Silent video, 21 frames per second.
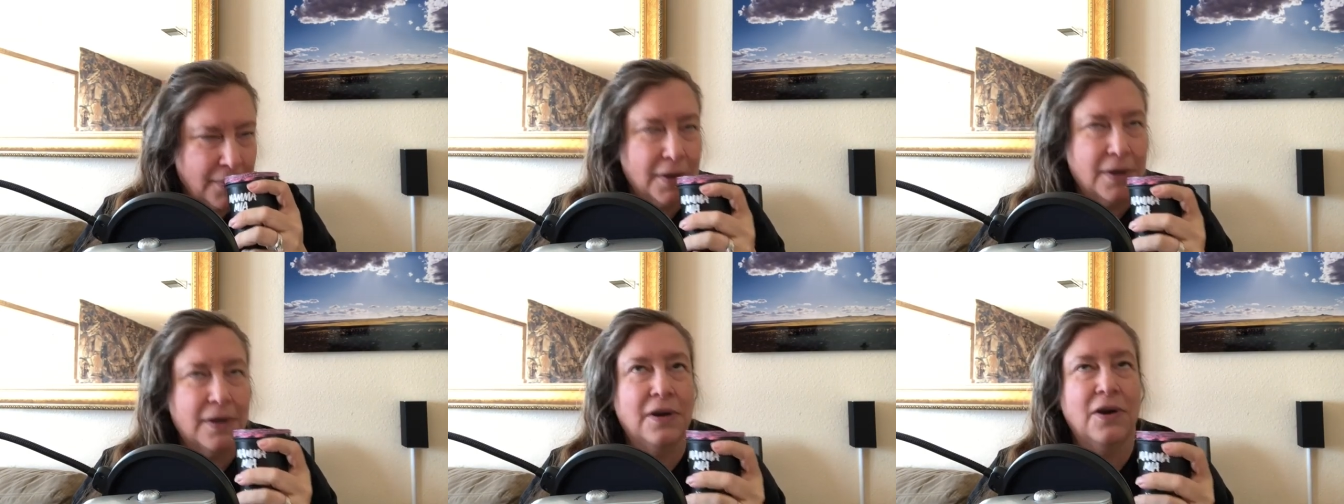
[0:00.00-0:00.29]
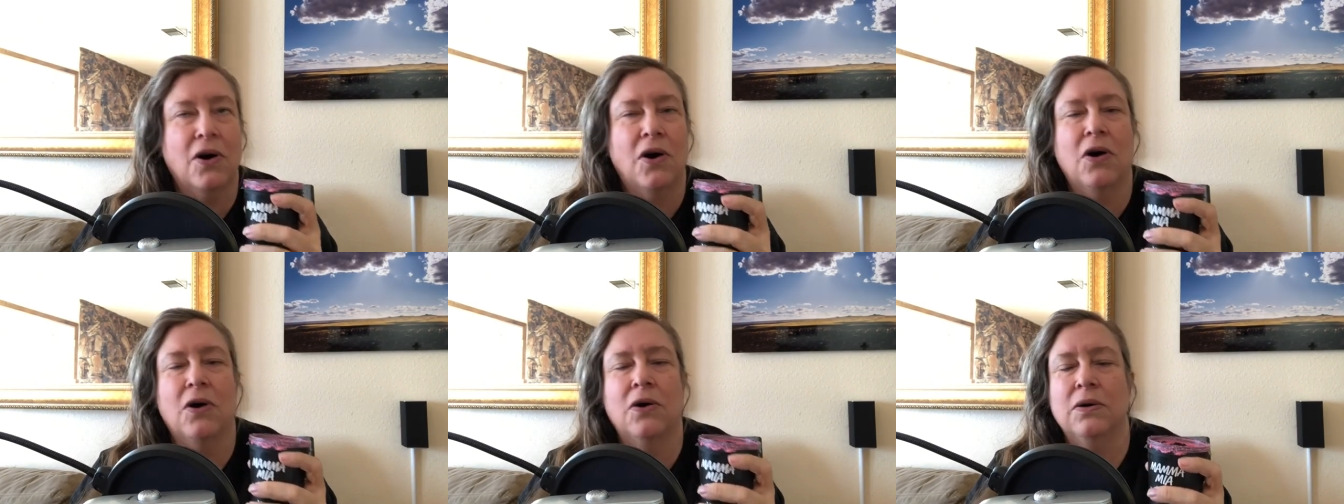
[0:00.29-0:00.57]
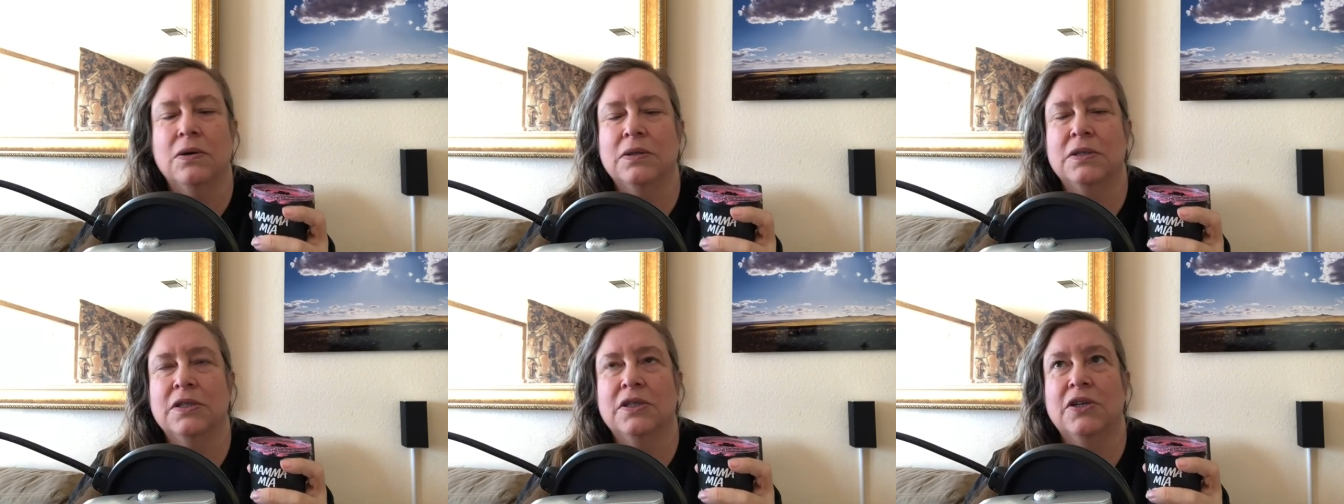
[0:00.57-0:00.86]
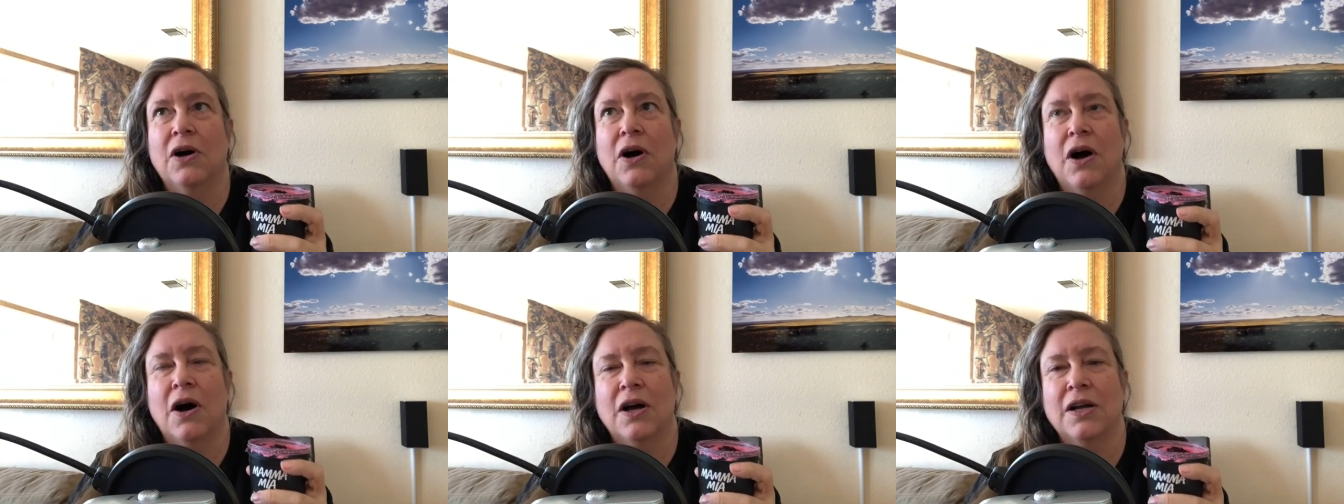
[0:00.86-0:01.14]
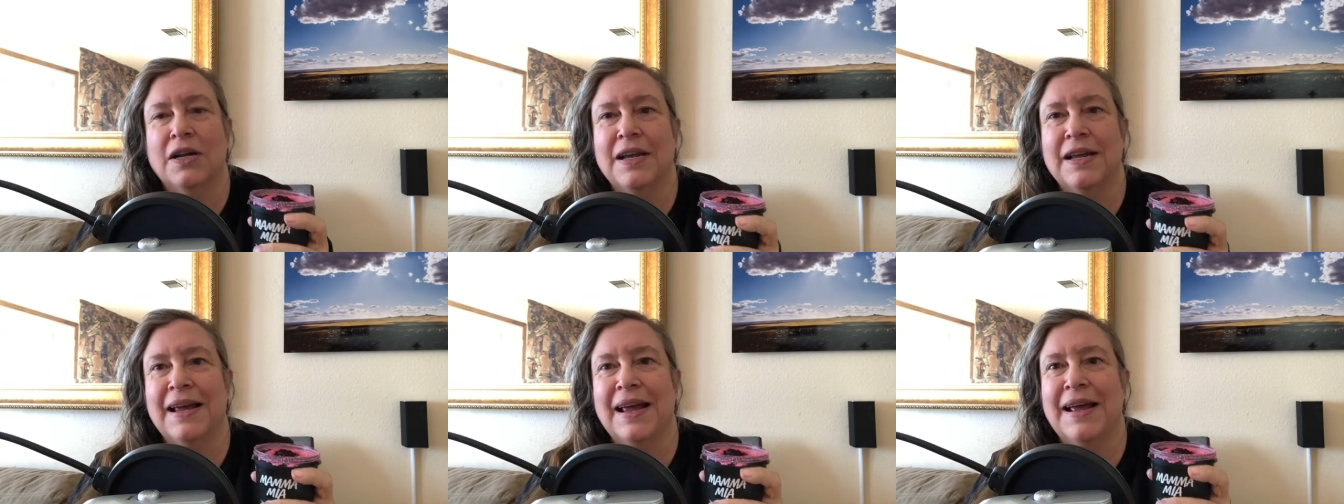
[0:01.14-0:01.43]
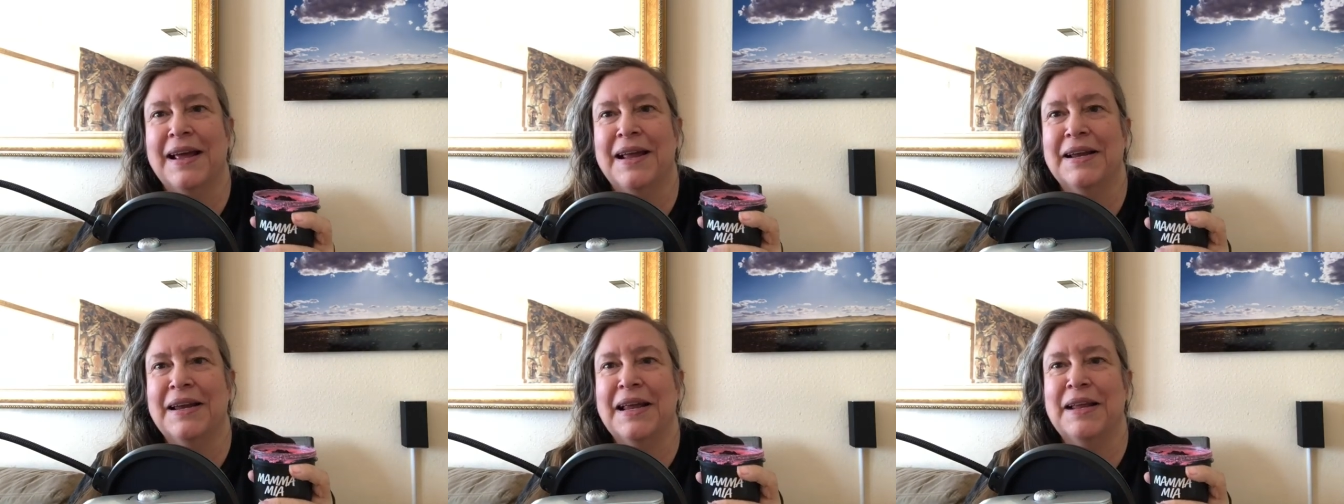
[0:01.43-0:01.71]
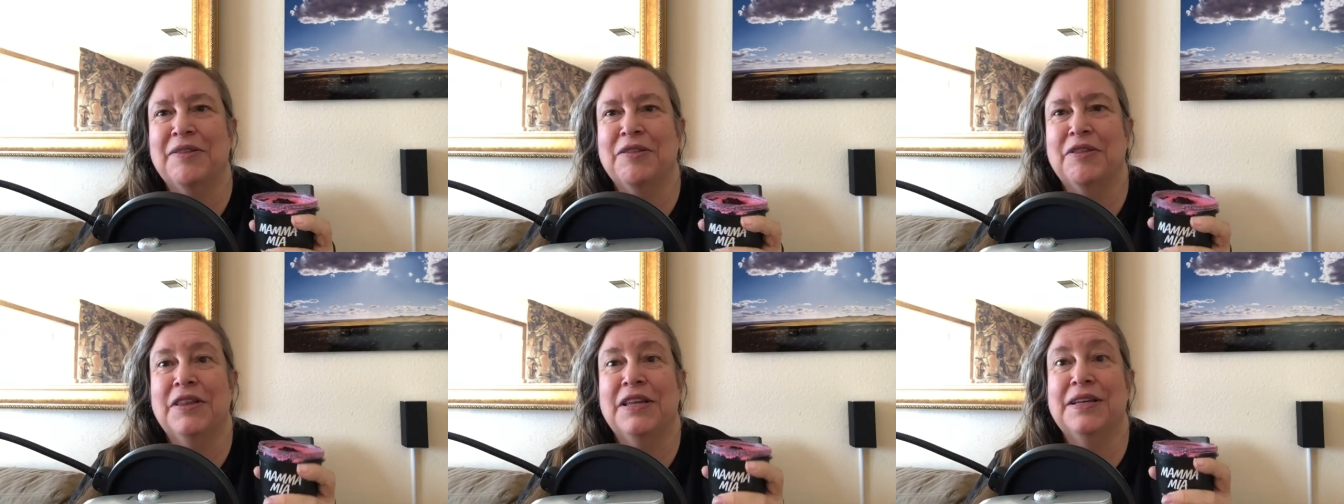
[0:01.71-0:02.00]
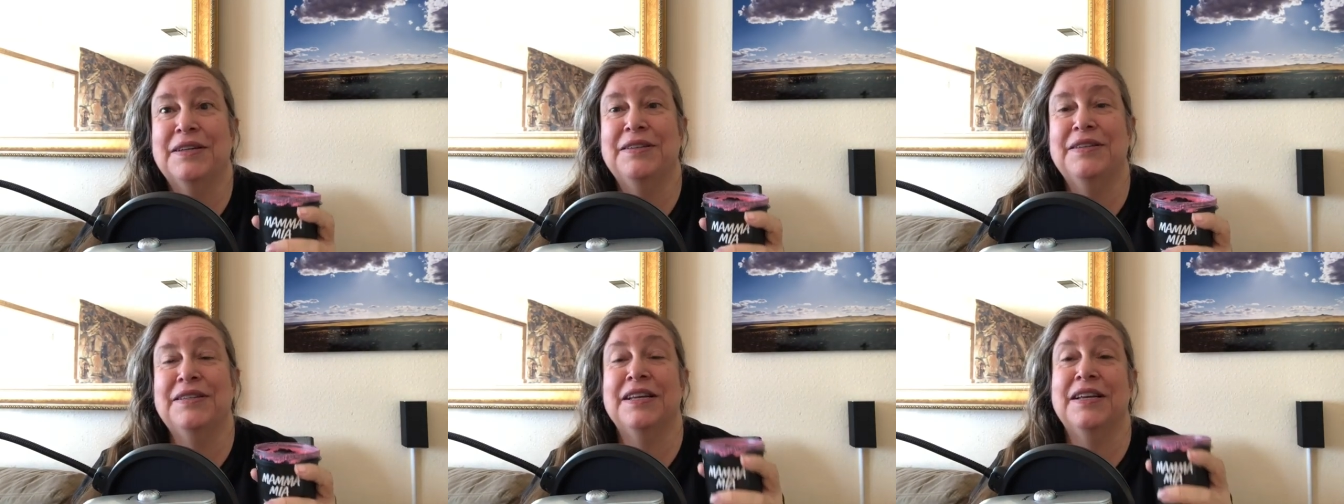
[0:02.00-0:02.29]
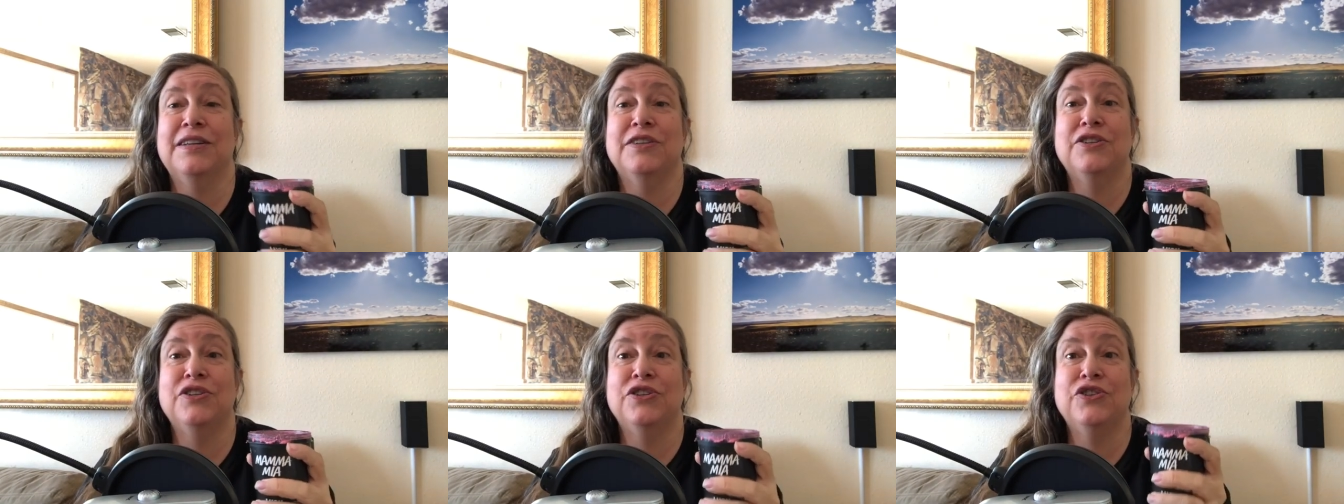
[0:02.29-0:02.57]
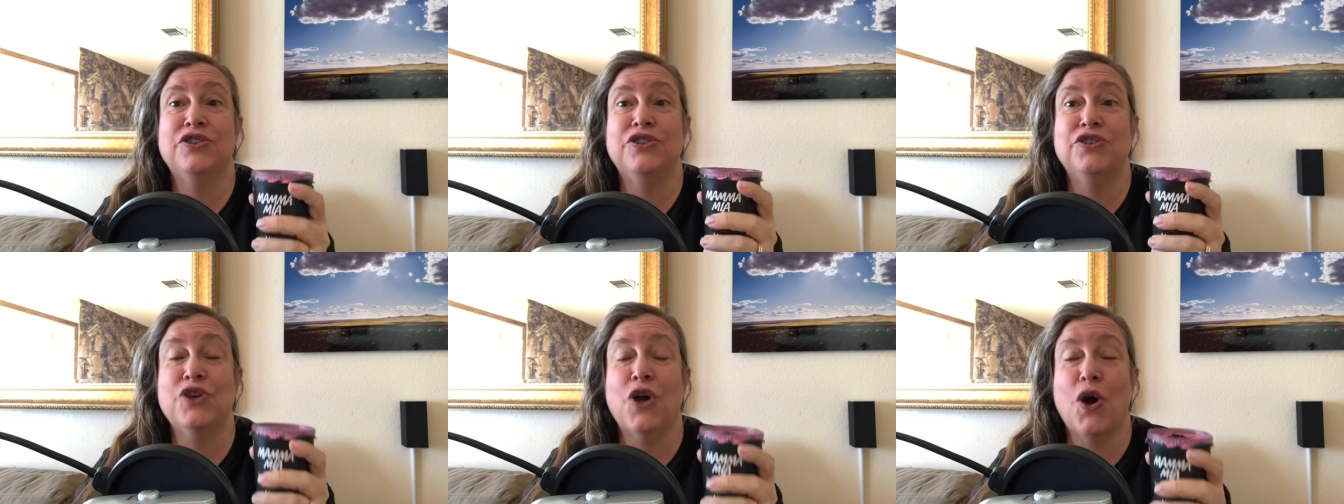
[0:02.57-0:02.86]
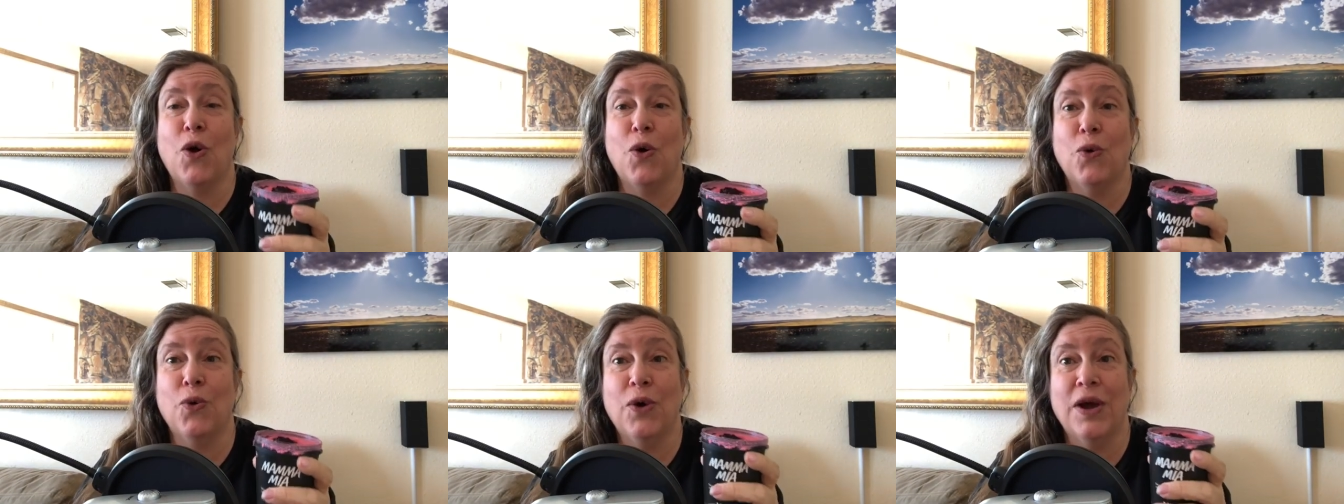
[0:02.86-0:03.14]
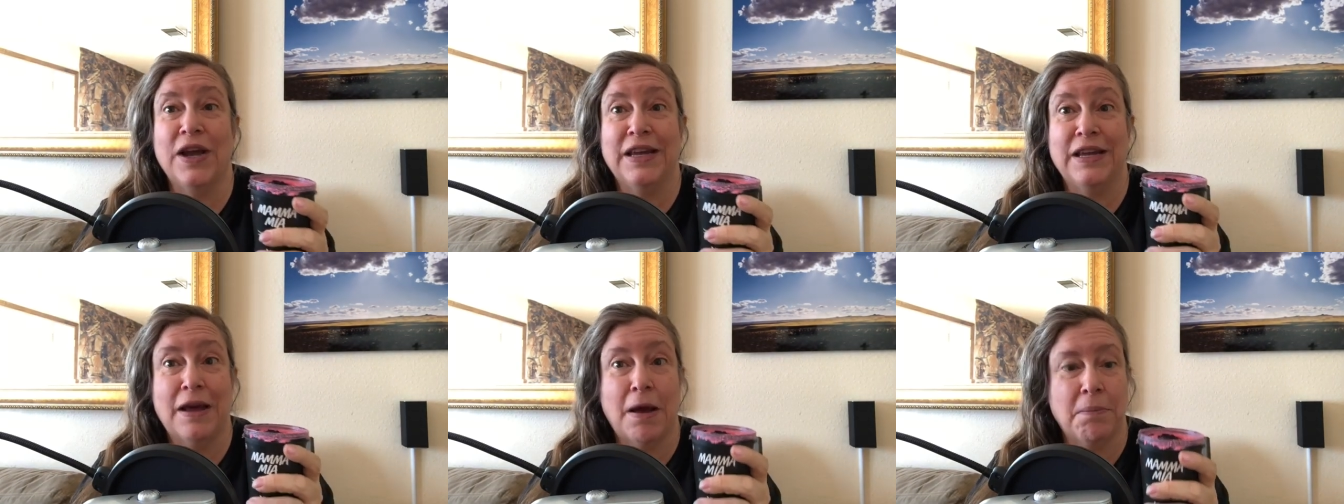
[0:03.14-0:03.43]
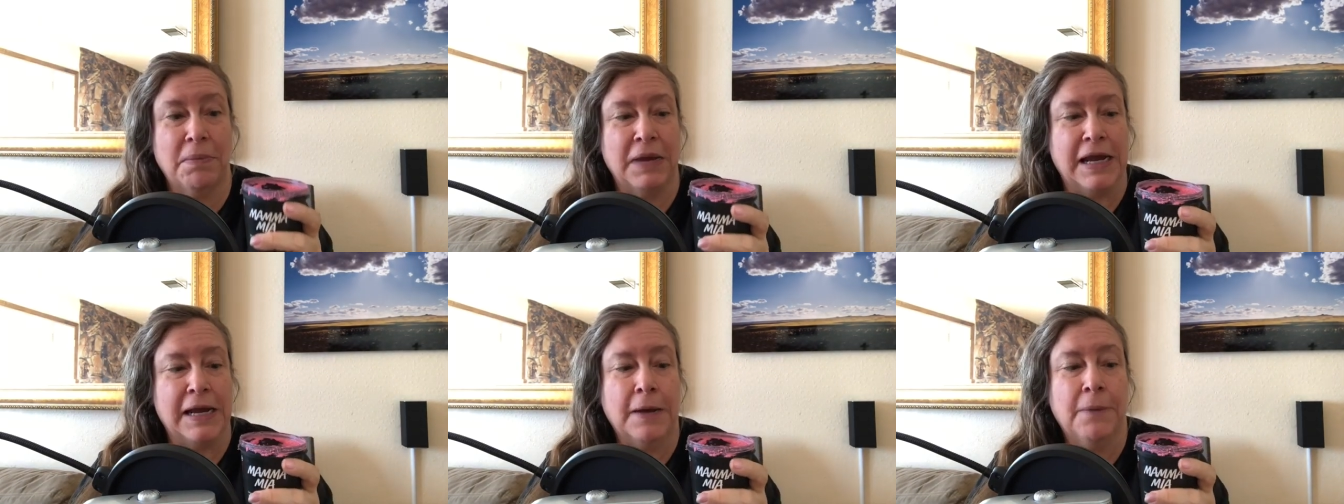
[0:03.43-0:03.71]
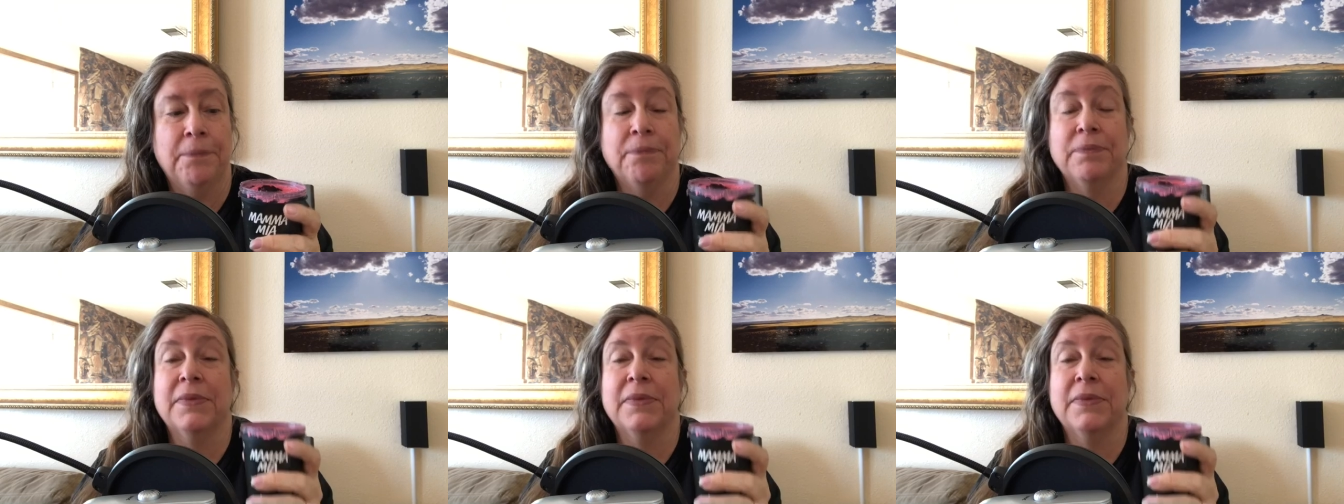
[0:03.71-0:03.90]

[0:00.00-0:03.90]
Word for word: Oh, God. And this is so yummy.